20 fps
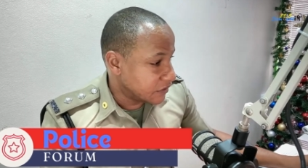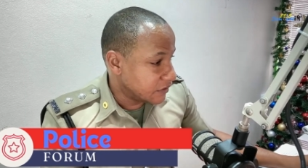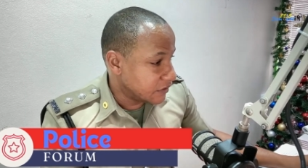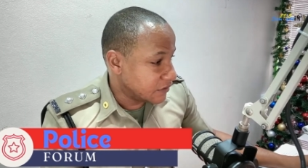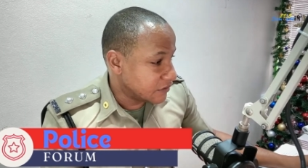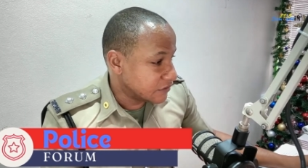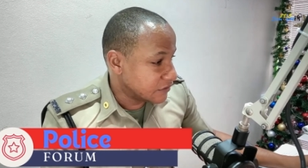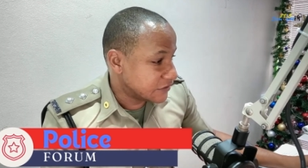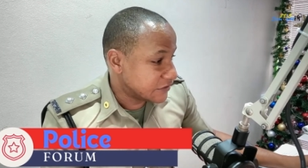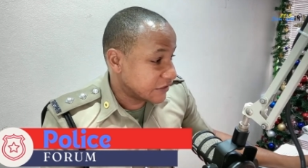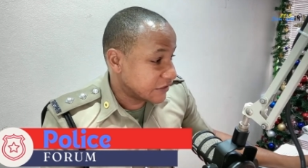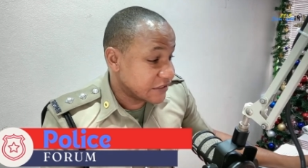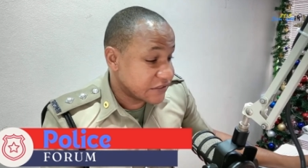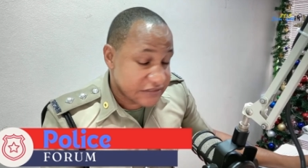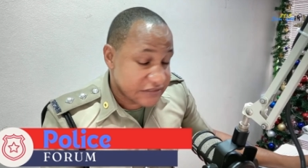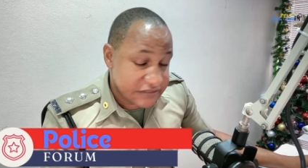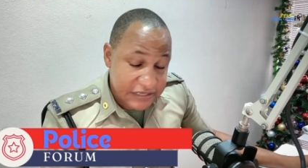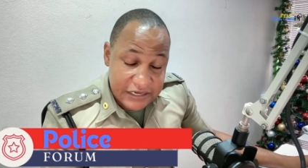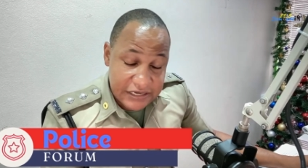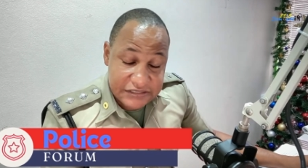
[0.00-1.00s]

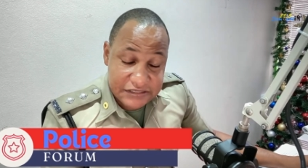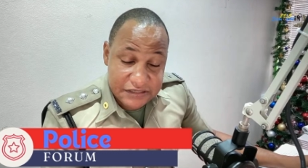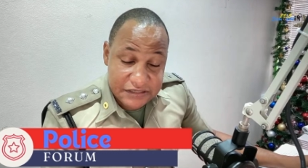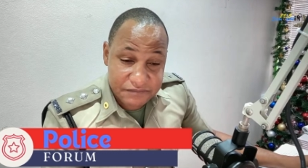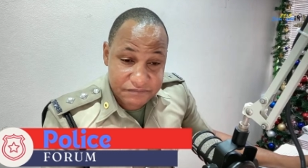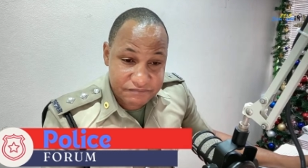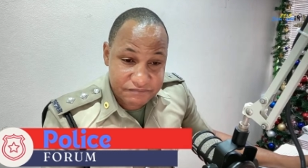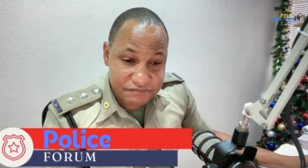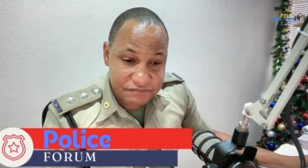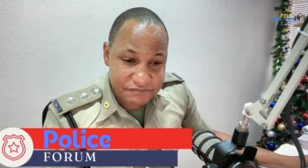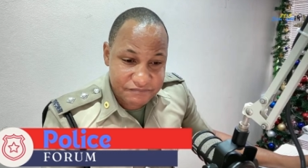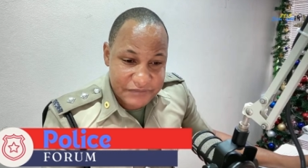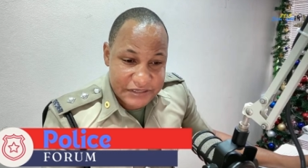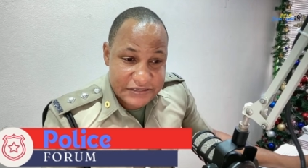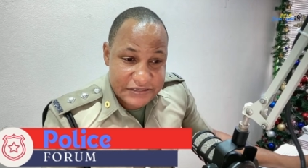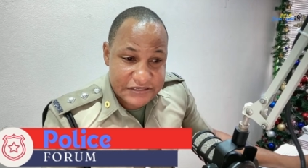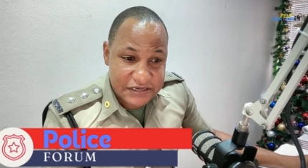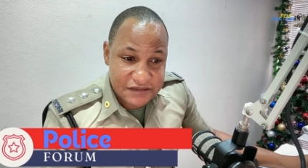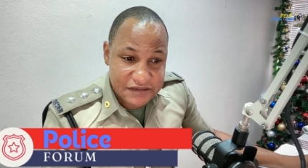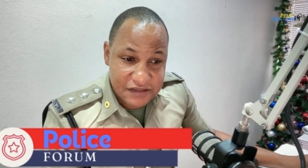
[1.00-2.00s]
sensitize and
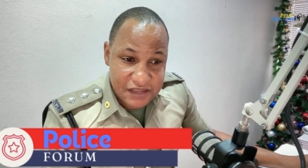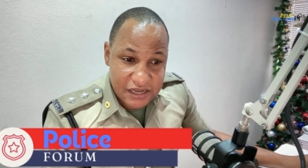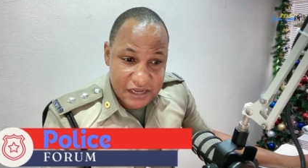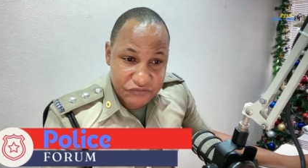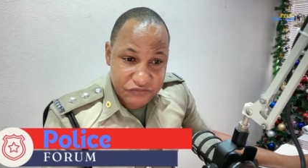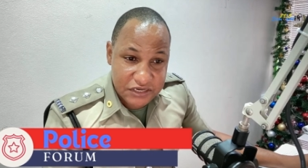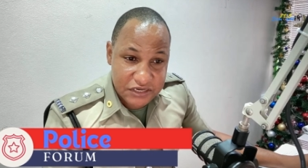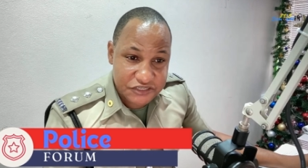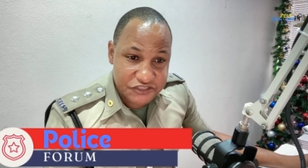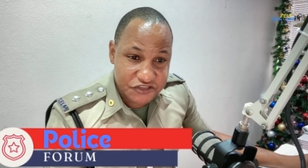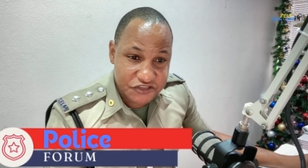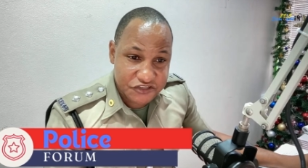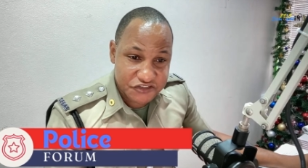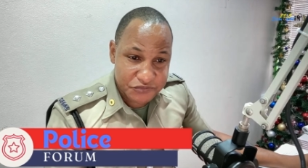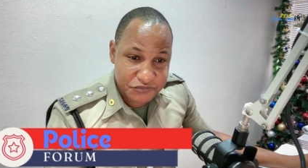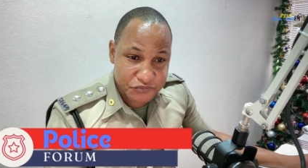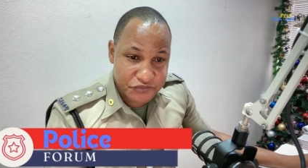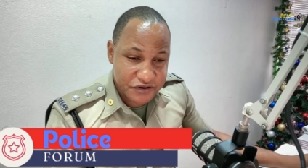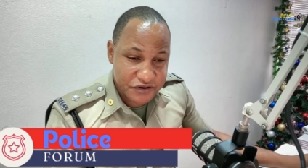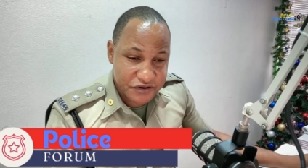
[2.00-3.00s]
maintain that
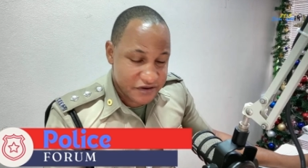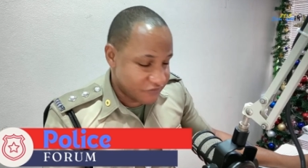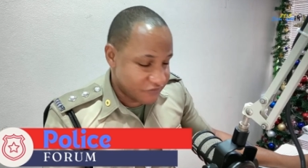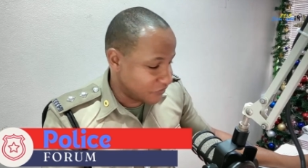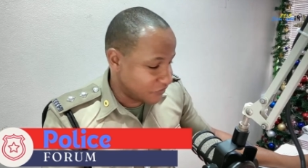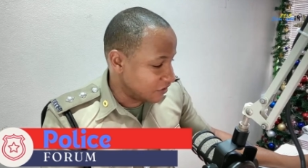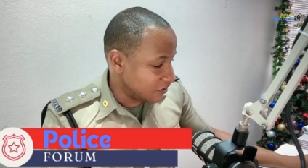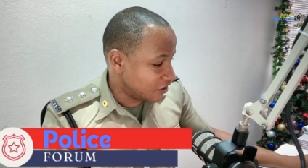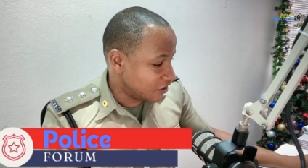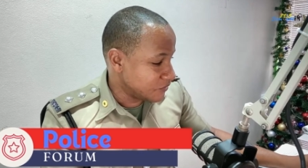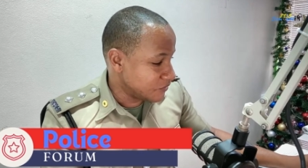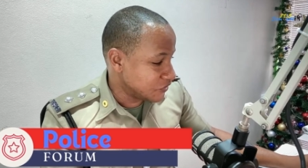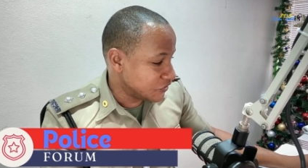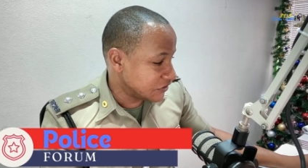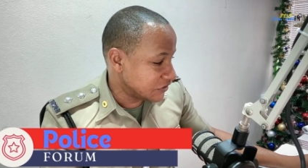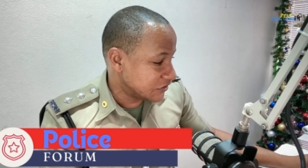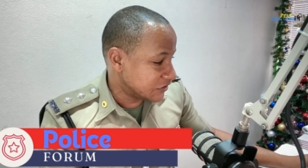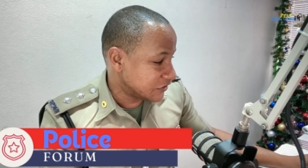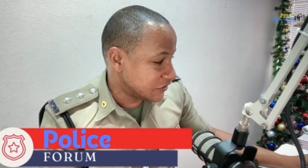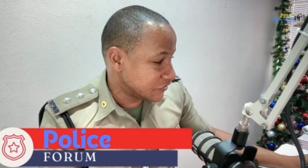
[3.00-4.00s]
relationship with the
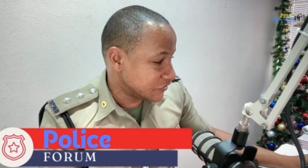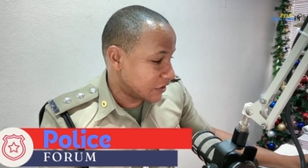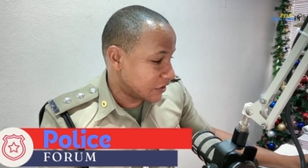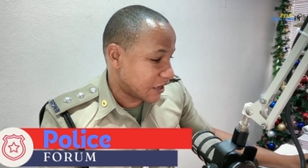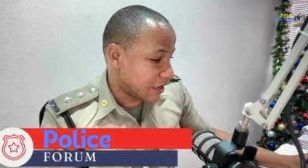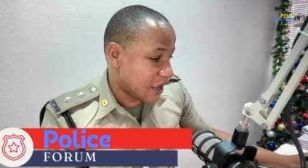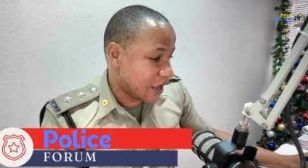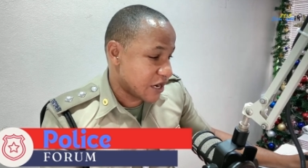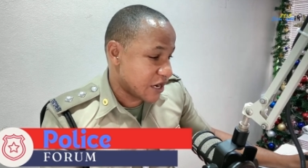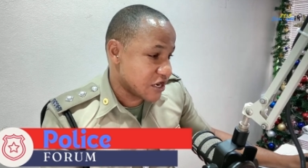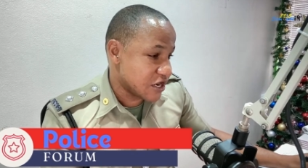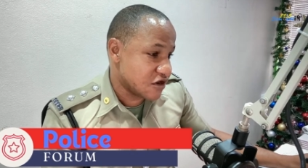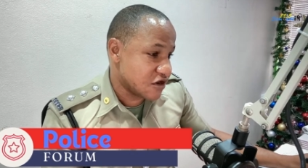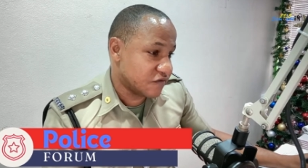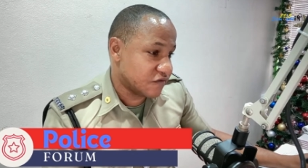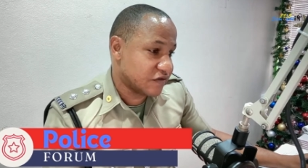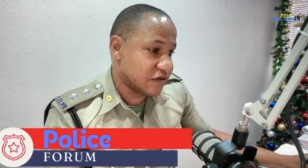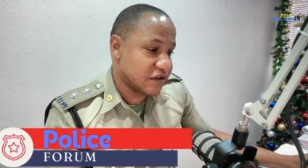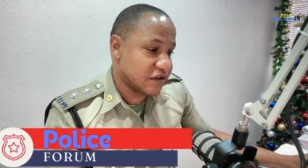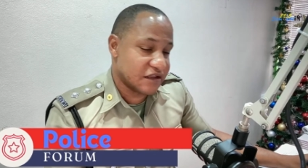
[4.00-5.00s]
community, so that at the end of
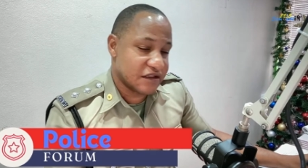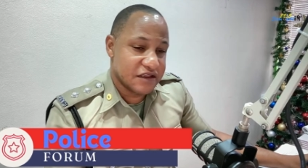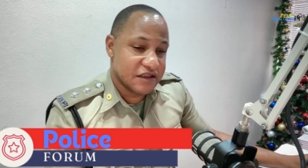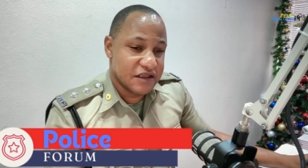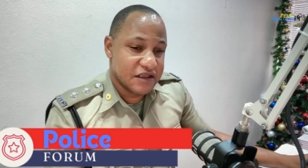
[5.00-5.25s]
the day,